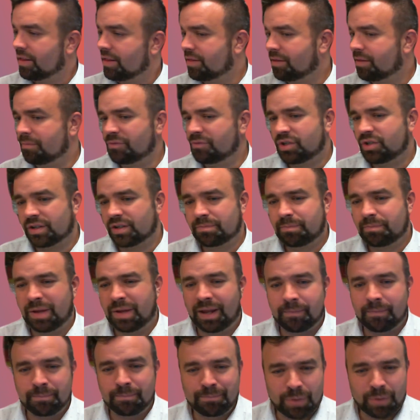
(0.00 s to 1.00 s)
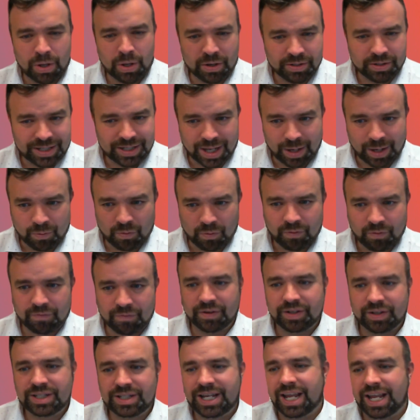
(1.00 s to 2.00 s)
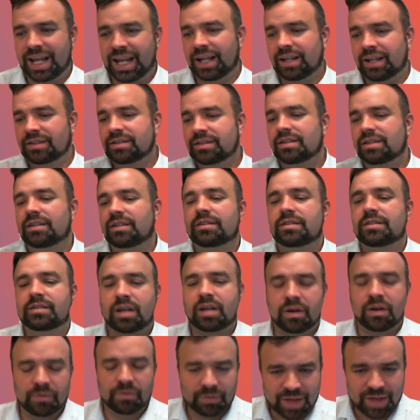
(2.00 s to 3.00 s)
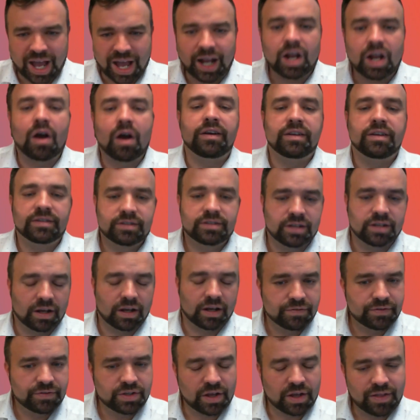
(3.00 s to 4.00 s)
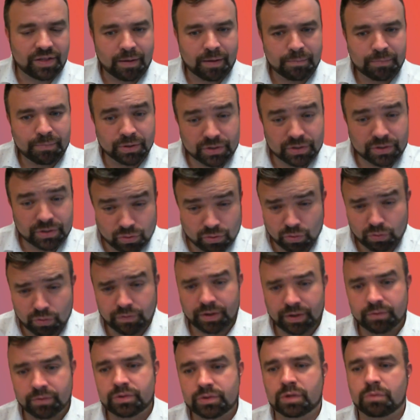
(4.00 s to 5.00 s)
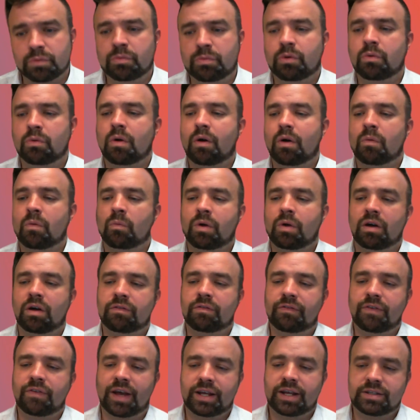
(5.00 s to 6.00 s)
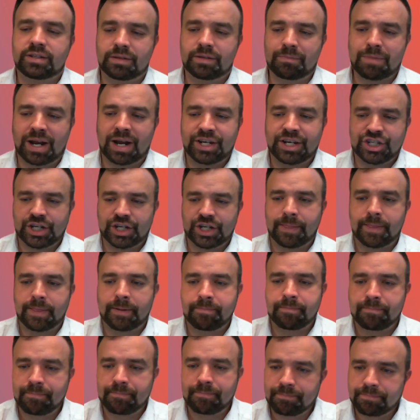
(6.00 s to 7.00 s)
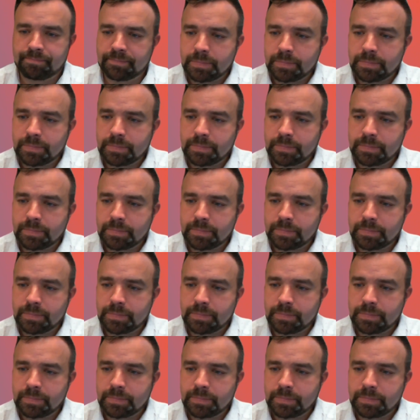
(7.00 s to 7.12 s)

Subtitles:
them just being burnt out or fatigued? So that kind of stuff. So that pastoral support and welfare to managing them.